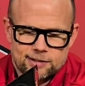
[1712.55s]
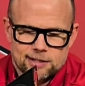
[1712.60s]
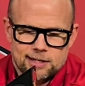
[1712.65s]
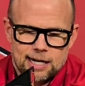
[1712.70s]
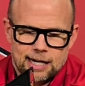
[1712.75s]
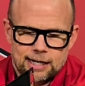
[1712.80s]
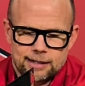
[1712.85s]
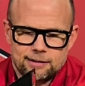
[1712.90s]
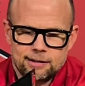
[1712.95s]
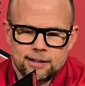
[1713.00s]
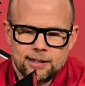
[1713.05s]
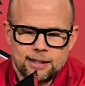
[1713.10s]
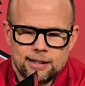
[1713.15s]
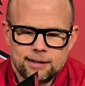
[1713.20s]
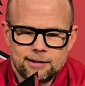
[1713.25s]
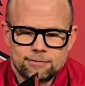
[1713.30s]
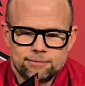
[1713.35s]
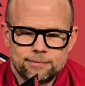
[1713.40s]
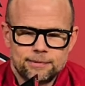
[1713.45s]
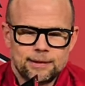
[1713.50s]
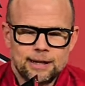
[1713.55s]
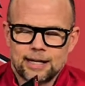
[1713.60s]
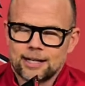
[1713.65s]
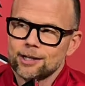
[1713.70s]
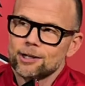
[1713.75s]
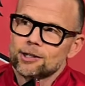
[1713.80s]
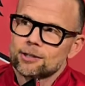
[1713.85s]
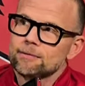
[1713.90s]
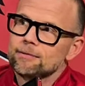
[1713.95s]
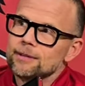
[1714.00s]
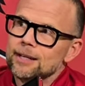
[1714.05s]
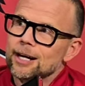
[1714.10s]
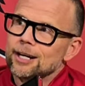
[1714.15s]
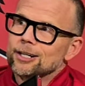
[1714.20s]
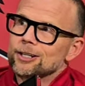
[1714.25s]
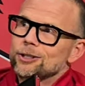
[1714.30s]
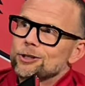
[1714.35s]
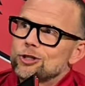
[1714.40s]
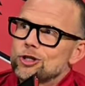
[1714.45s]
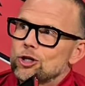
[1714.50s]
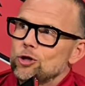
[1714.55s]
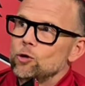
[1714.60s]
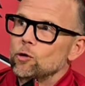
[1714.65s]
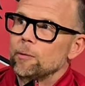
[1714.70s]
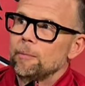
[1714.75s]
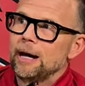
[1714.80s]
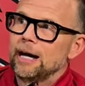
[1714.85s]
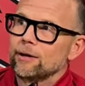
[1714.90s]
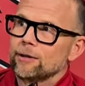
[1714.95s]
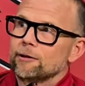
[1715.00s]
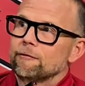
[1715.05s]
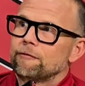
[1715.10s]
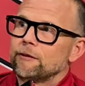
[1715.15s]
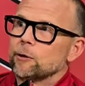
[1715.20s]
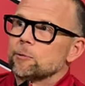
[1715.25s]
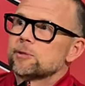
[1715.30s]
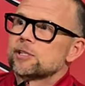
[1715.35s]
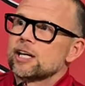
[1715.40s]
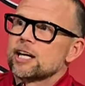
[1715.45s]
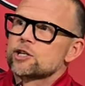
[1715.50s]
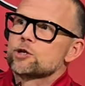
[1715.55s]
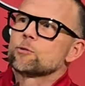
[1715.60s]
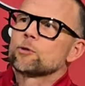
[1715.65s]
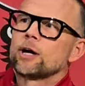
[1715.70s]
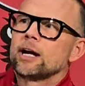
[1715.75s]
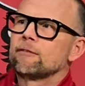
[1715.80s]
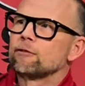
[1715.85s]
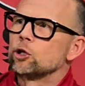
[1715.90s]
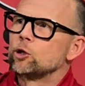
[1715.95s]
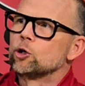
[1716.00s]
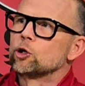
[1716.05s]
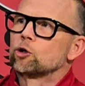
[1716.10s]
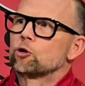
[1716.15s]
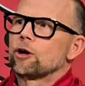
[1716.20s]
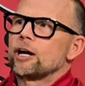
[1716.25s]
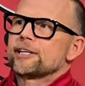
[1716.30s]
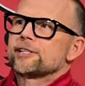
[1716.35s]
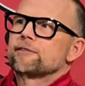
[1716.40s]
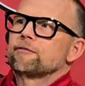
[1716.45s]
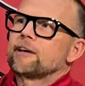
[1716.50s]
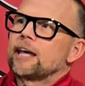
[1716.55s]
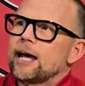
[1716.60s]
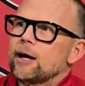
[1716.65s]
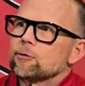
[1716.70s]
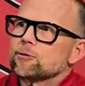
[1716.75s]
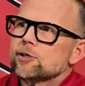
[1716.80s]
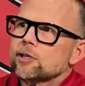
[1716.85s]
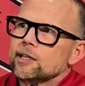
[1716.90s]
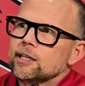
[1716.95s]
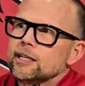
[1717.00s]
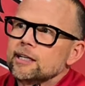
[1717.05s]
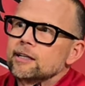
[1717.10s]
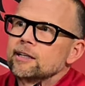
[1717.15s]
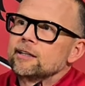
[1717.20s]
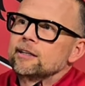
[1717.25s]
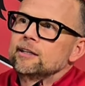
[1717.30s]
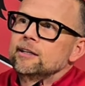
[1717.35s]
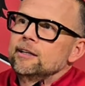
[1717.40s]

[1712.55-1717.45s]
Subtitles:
It's not gonna chew them out in the film session. We're gonna have a little aggressive counseling